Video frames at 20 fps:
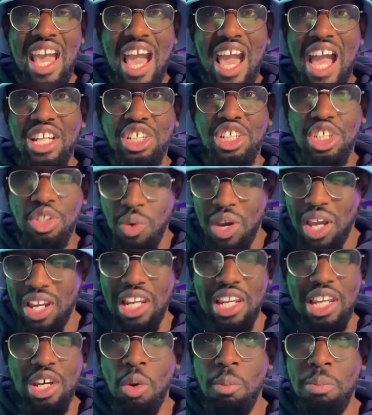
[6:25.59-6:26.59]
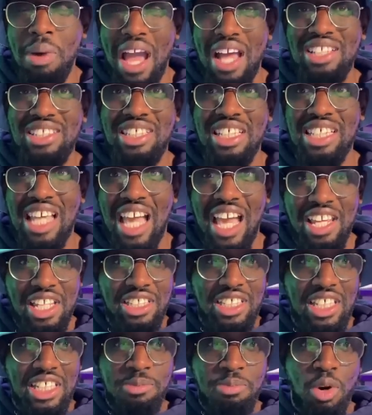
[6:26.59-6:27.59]
and she's wearing little panties, and
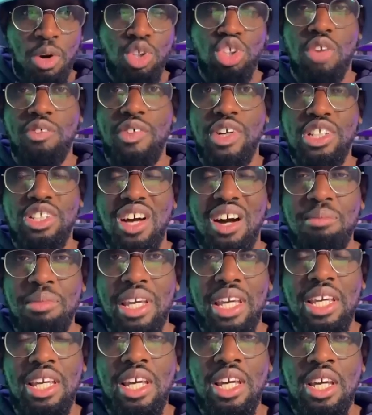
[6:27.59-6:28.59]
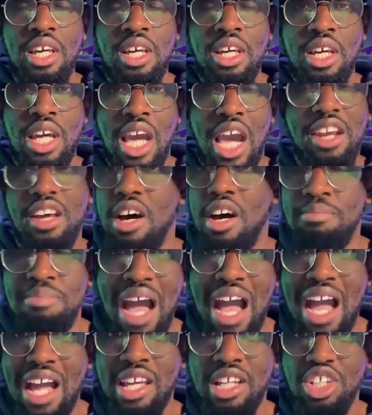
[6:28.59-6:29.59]
there's exposure of her tummy and her
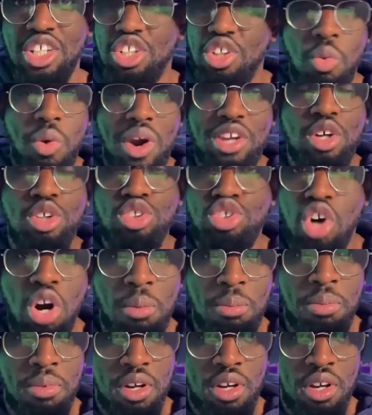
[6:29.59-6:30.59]
back. She's not wearing no top.